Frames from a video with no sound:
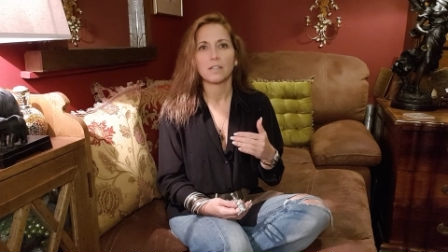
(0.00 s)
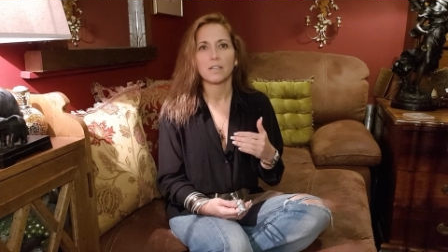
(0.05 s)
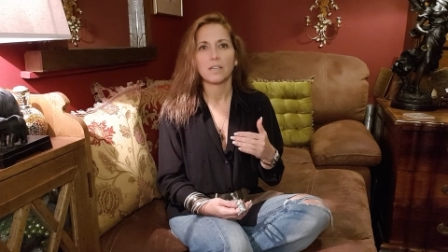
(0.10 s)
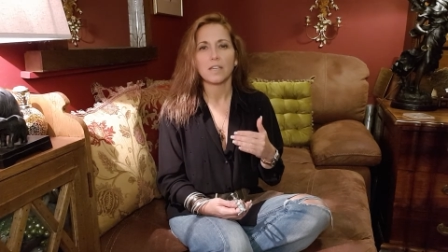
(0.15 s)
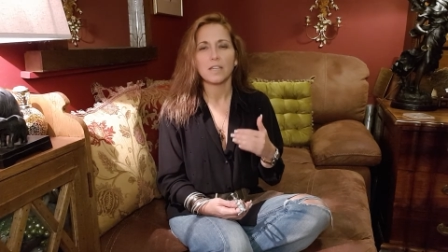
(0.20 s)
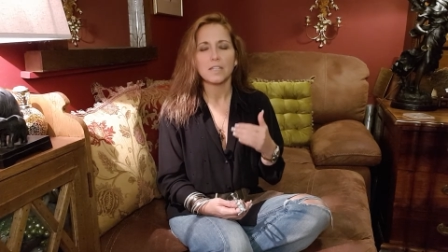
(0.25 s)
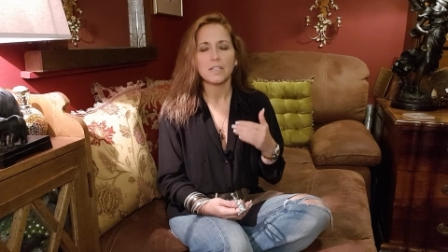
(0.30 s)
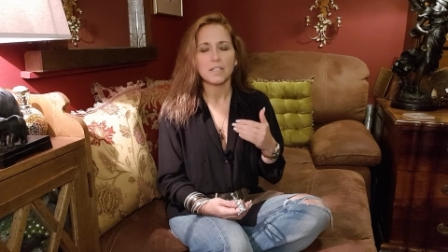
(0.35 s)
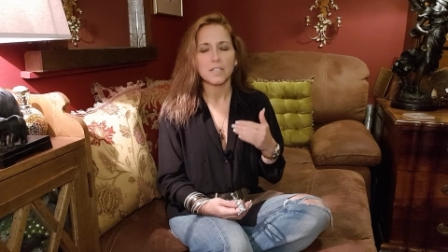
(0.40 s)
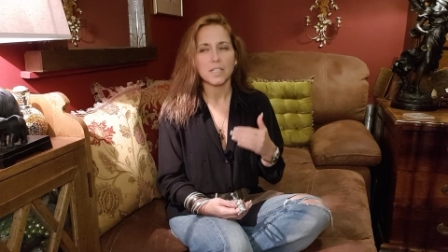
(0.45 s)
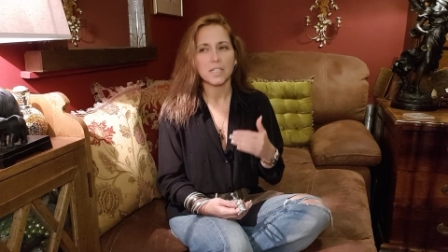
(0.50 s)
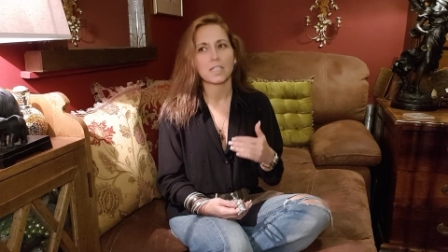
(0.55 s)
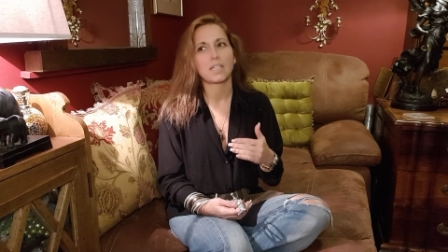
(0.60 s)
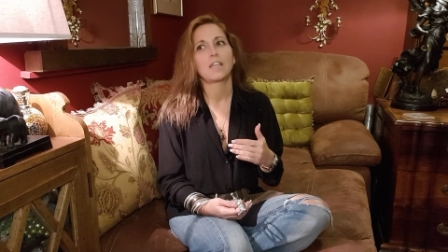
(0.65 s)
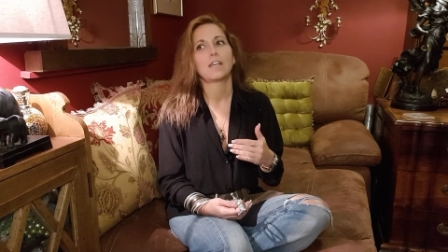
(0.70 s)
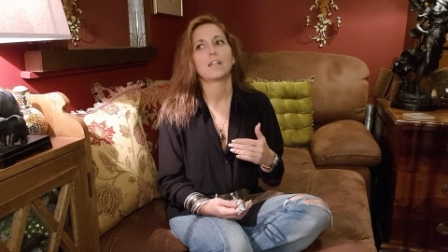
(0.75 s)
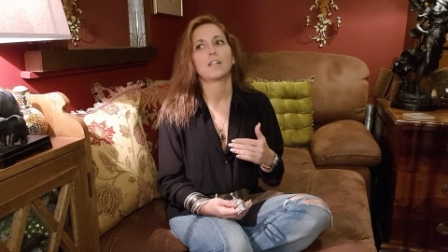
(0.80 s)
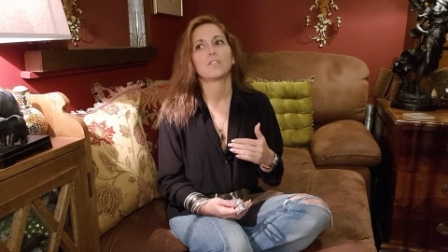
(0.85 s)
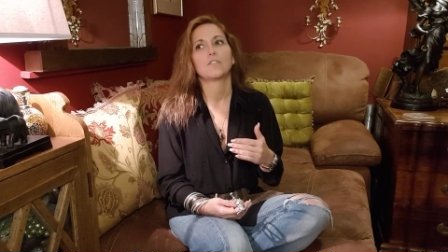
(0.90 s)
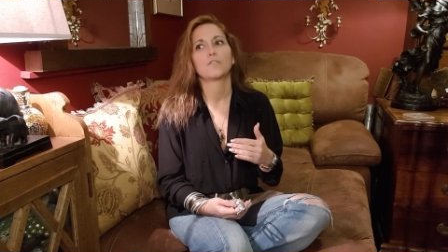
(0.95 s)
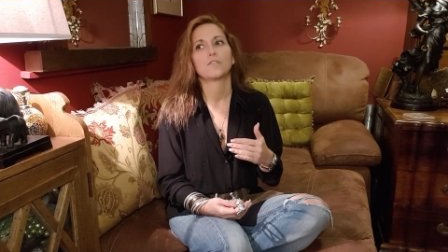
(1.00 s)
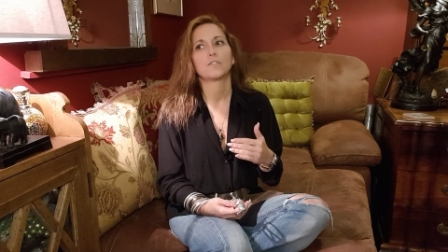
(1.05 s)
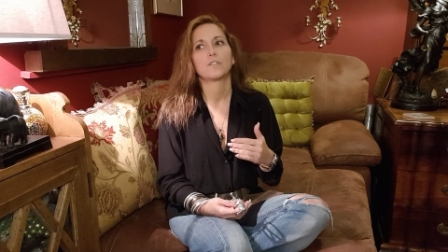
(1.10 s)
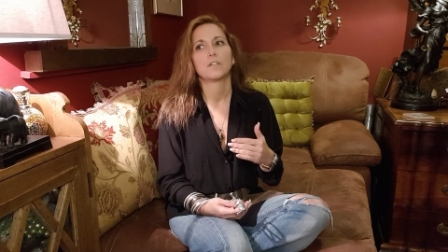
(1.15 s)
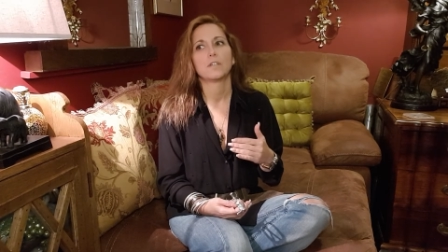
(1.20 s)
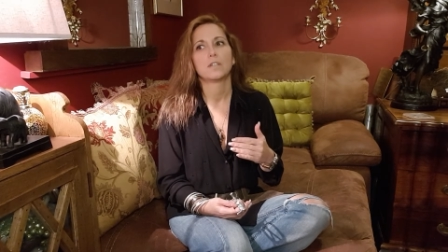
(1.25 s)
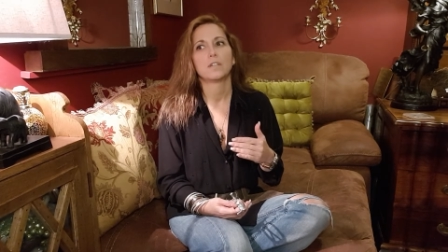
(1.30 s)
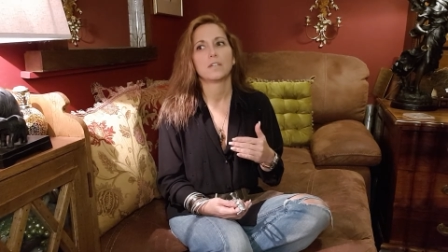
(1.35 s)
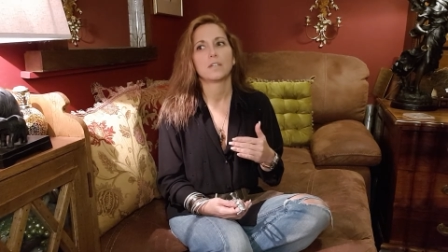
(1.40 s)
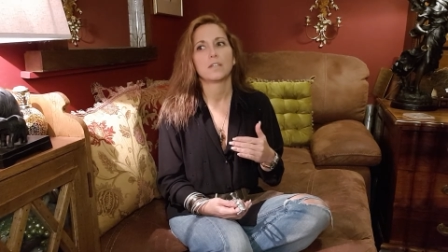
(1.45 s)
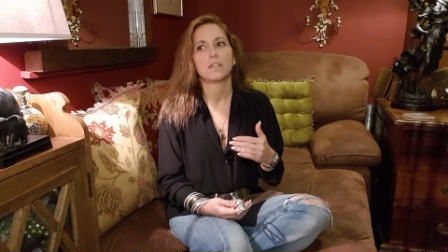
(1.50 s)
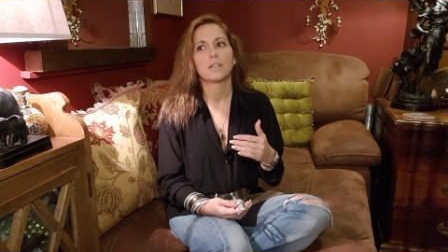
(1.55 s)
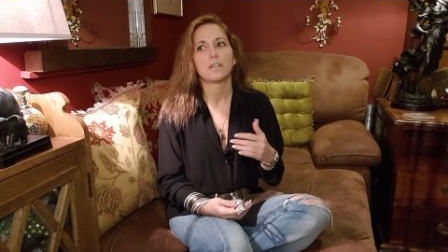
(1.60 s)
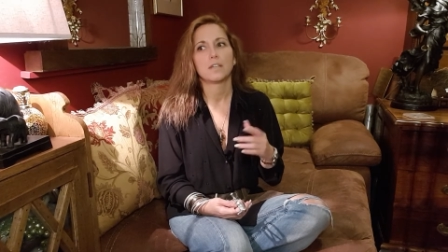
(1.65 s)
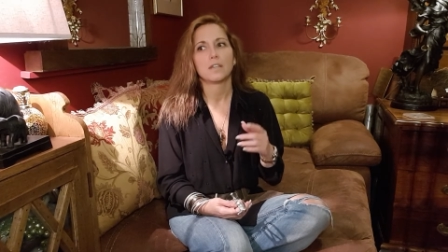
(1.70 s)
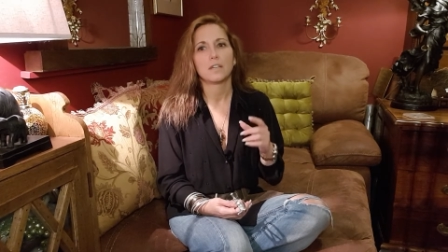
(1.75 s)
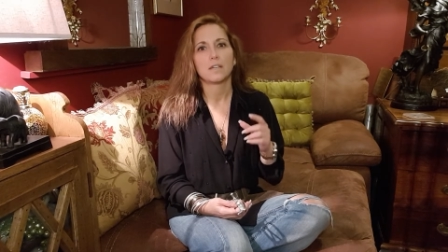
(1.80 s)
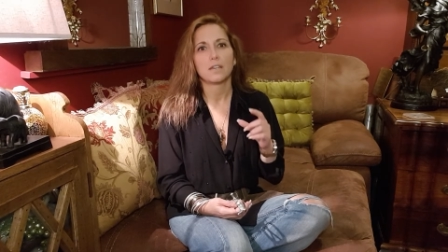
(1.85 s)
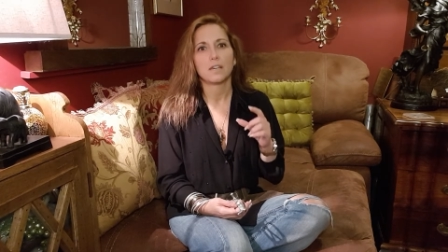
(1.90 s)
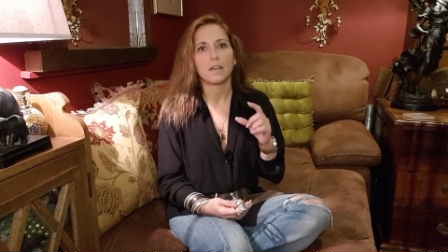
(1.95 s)
in itself
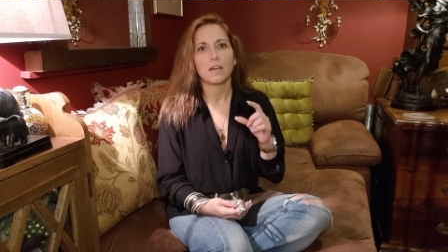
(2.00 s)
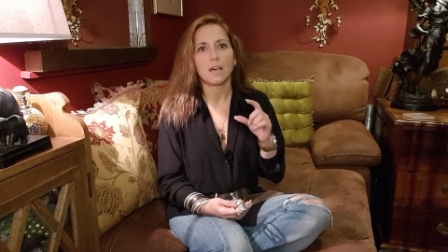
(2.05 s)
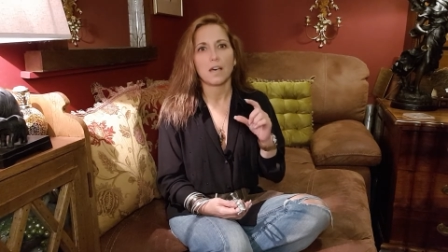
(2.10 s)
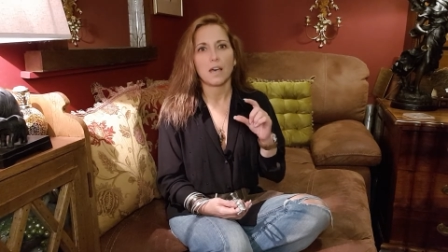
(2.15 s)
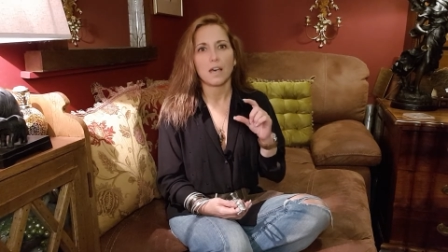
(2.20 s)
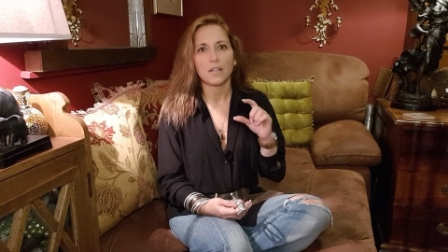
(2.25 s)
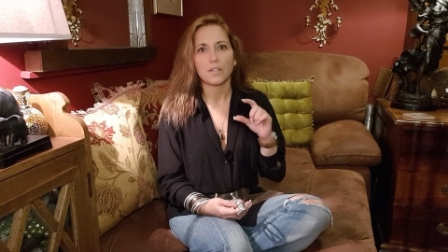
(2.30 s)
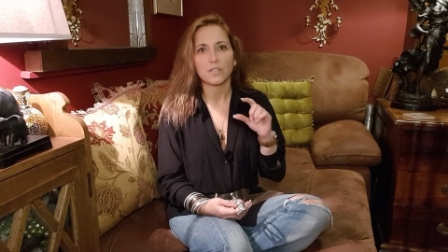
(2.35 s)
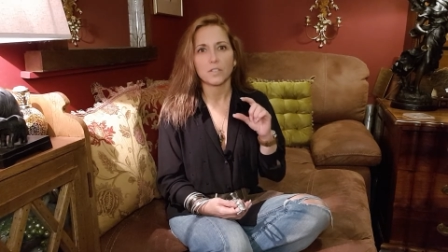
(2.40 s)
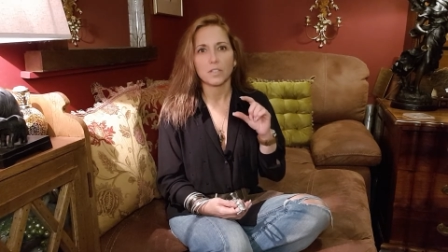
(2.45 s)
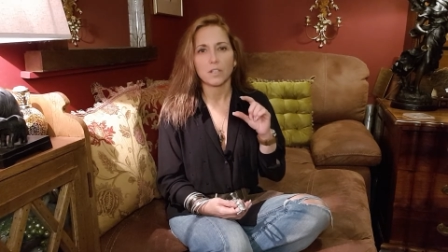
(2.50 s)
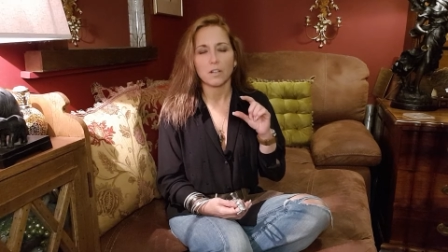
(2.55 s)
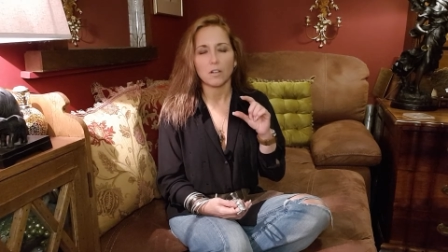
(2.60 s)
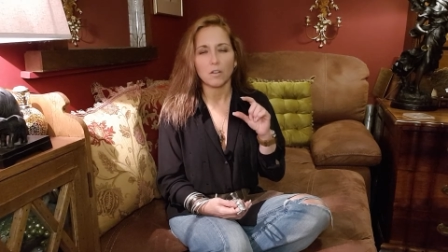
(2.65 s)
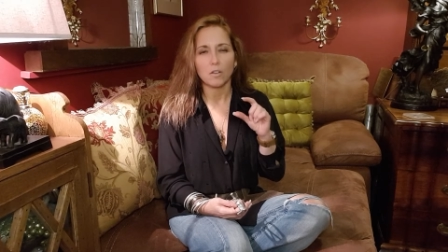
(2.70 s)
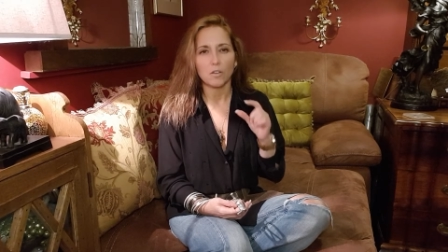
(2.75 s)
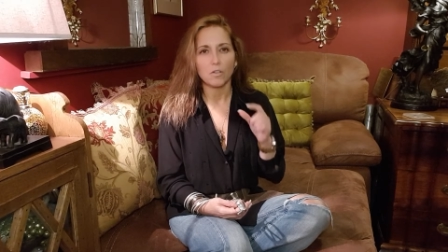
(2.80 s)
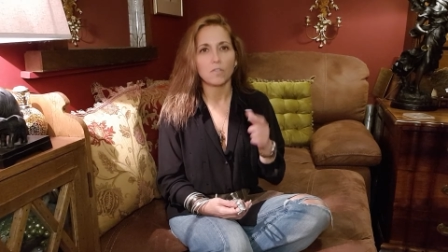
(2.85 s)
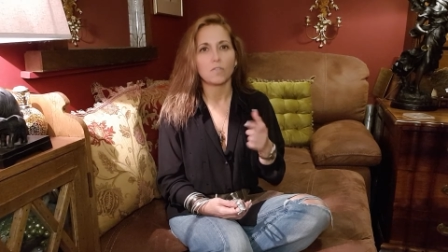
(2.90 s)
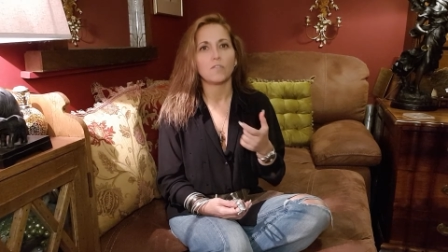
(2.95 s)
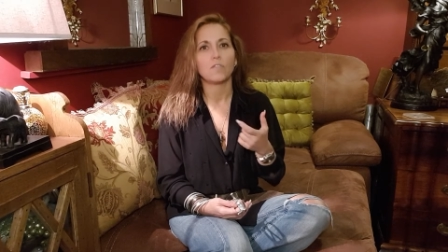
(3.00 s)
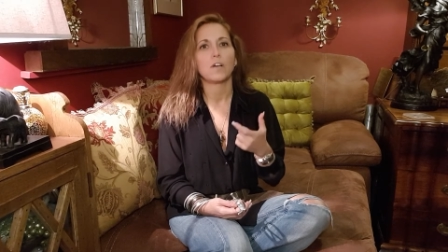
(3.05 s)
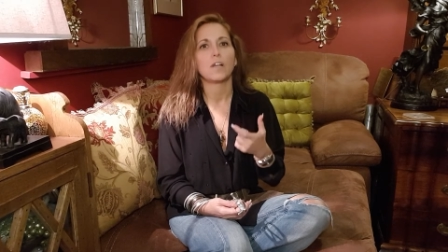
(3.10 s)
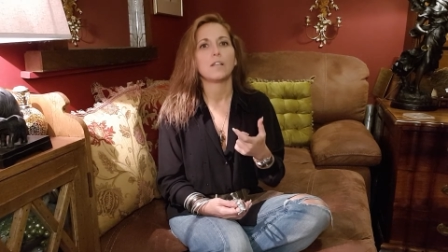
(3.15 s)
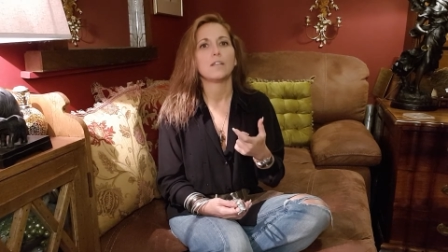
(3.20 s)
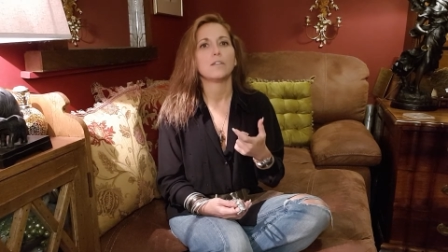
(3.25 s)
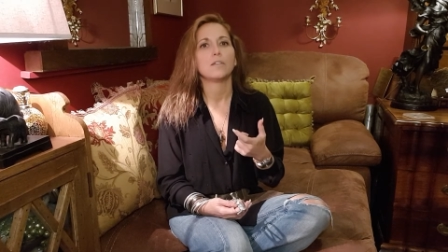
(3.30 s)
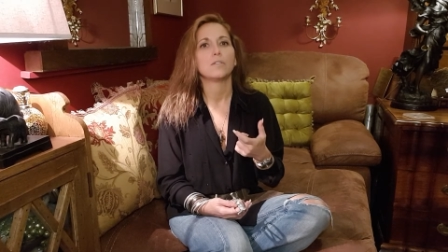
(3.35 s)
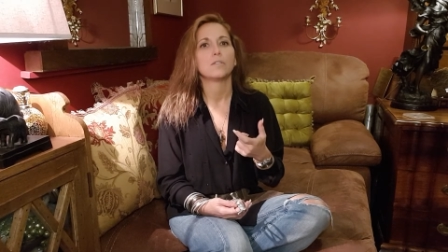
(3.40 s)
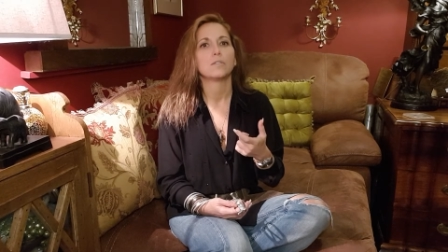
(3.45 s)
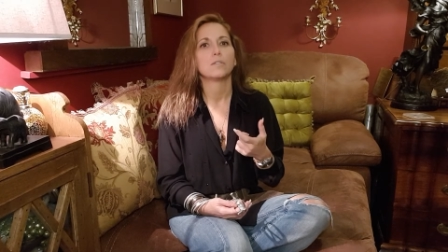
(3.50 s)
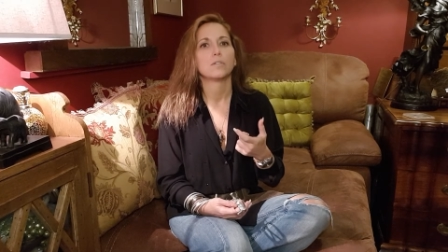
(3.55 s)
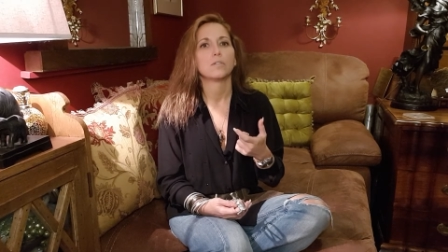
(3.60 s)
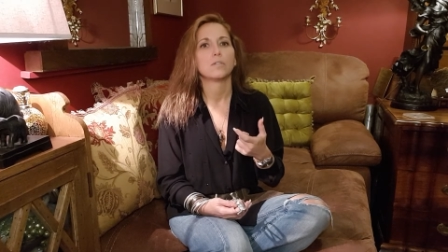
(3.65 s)
adds a lot of value